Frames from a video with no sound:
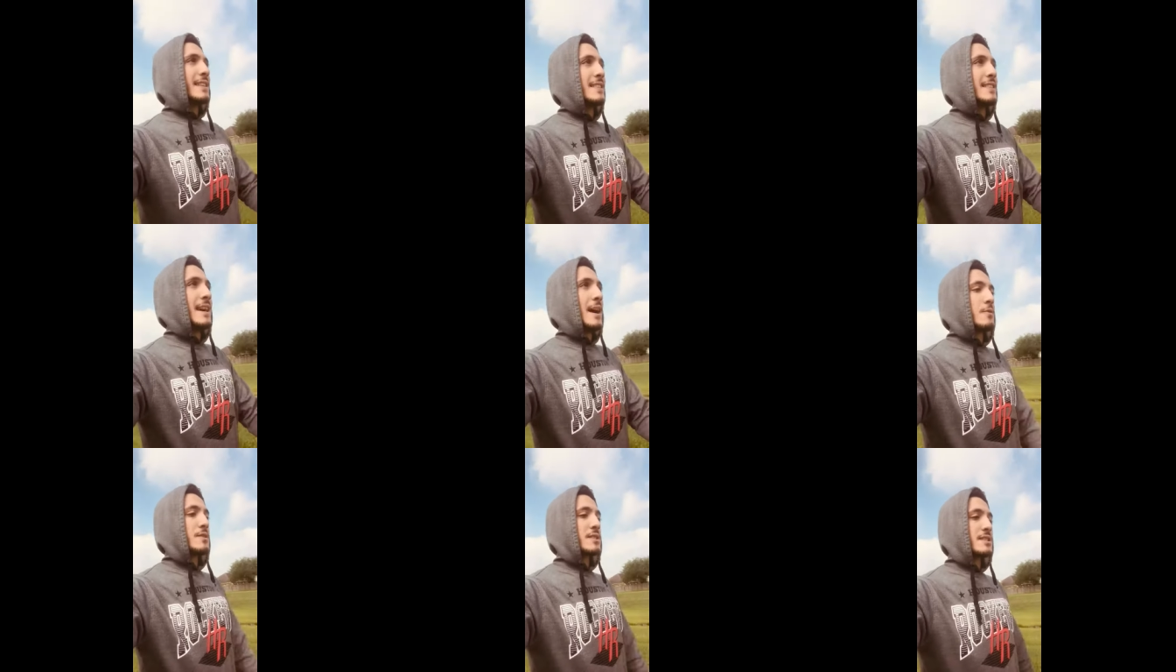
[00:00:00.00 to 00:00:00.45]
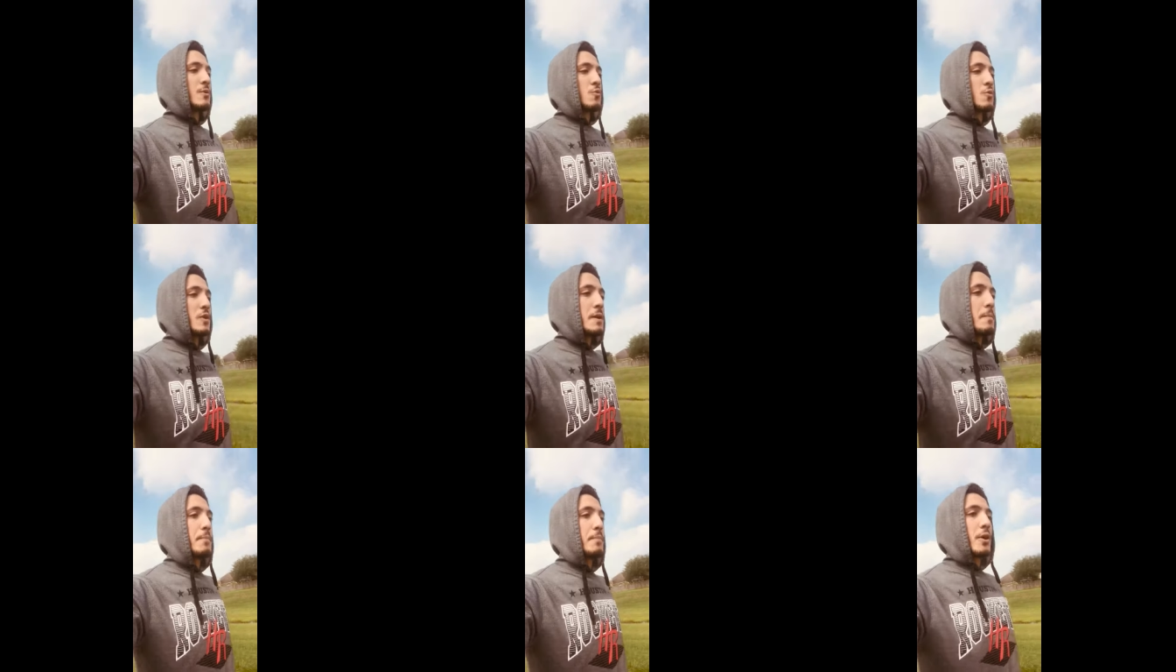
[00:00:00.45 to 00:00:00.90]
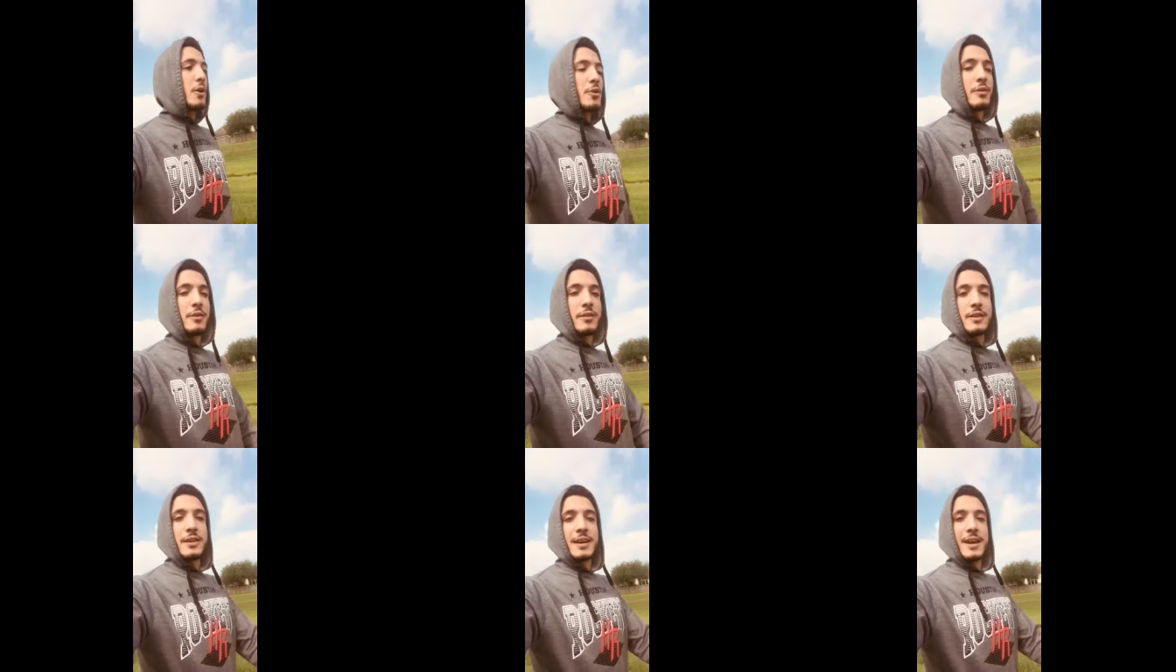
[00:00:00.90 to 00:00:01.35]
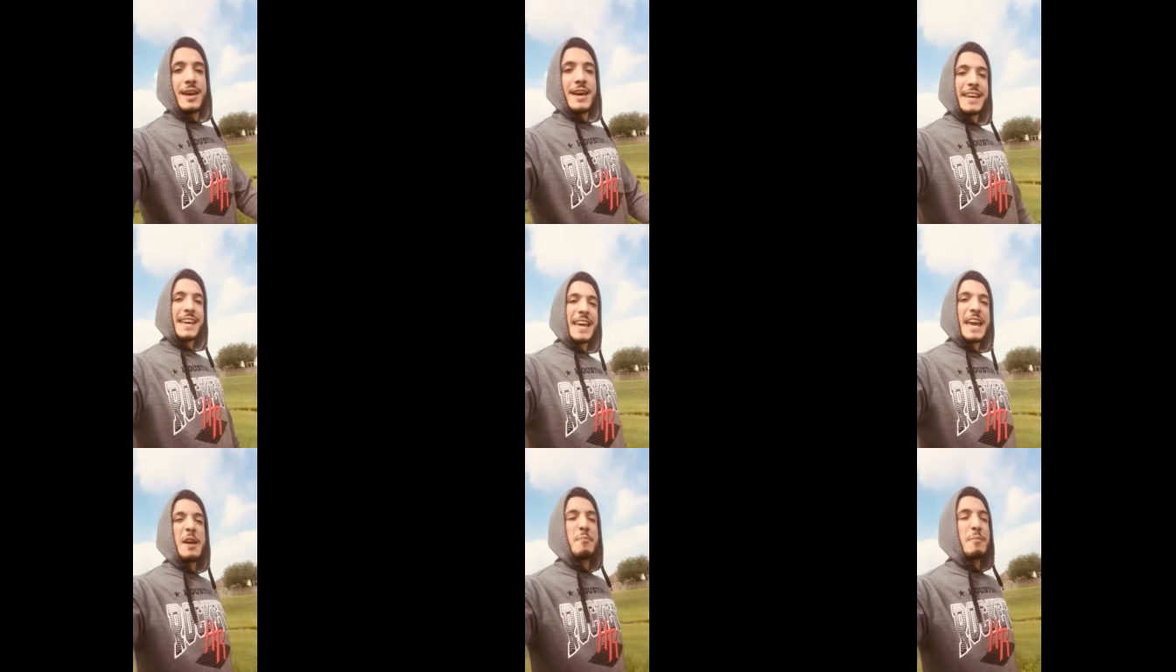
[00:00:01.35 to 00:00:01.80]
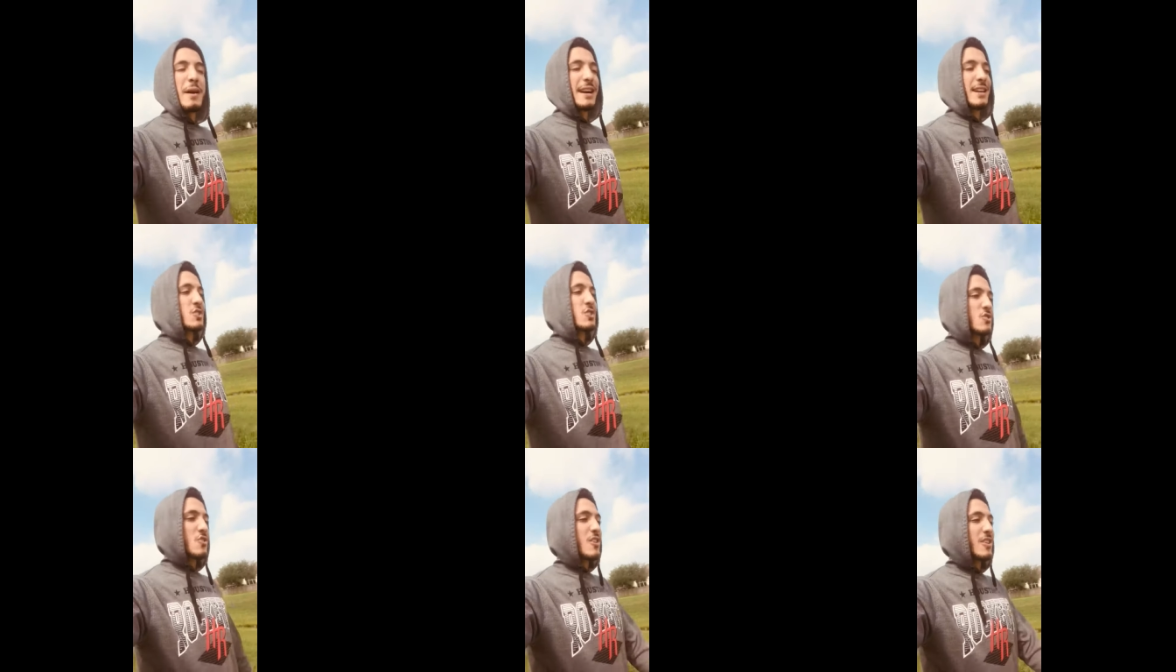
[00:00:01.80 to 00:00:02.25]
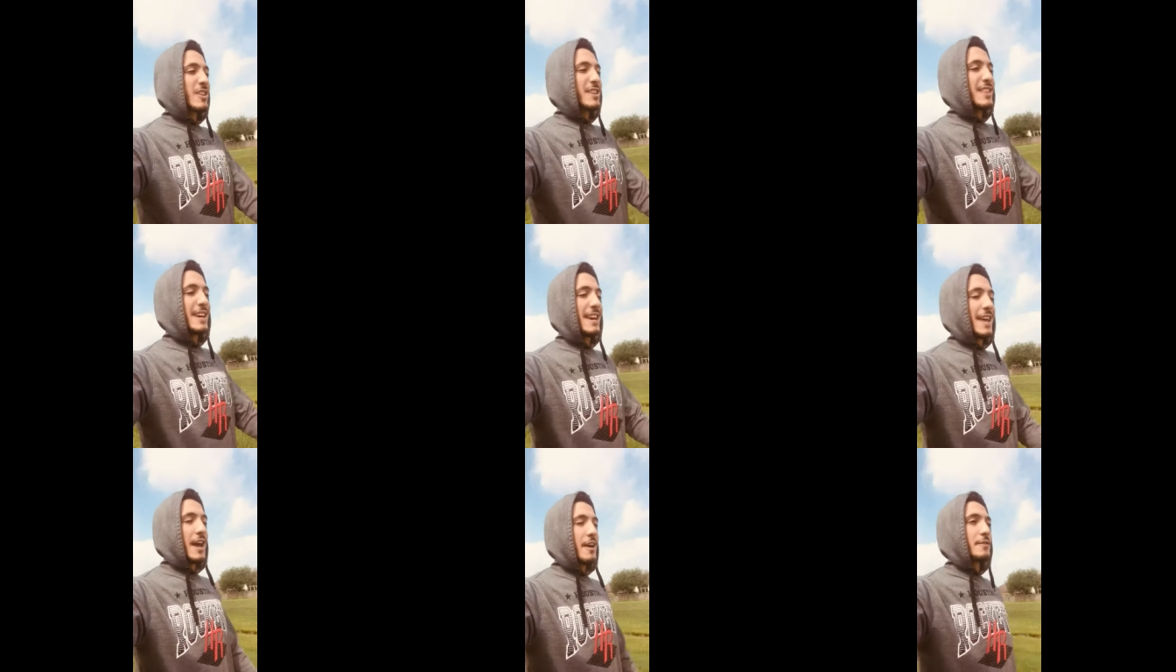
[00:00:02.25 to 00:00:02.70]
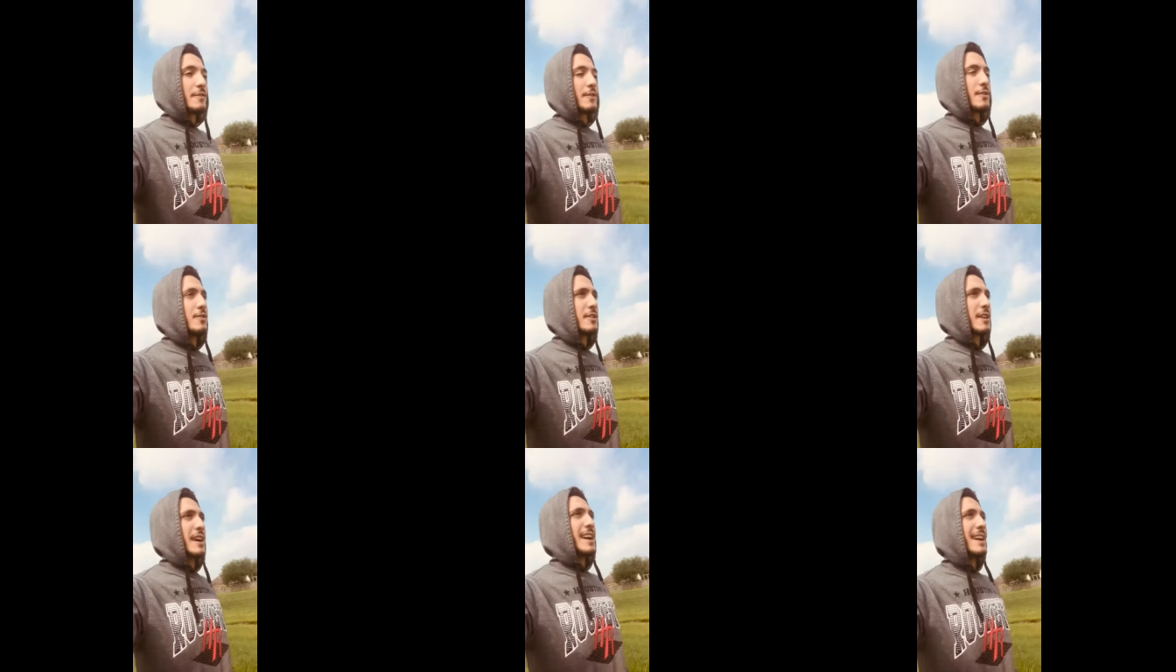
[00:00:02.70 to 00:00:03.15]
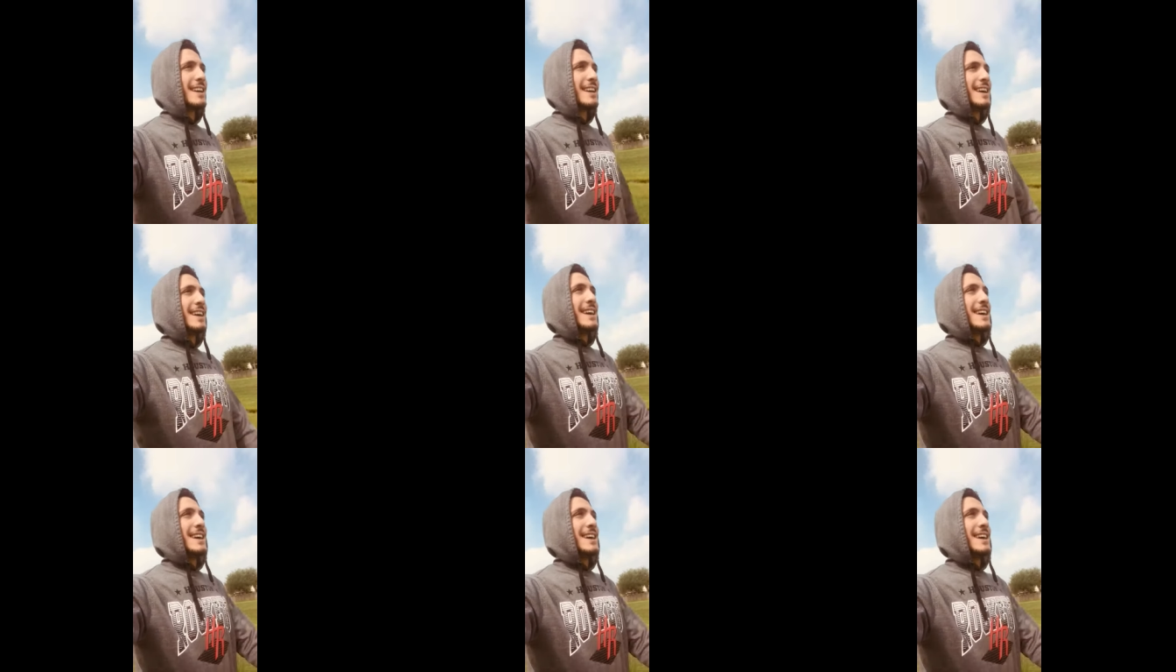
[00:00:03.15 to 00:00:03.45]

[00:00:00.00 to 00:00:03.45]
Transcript: That was the rebirth. Came back stronger than ever, okay?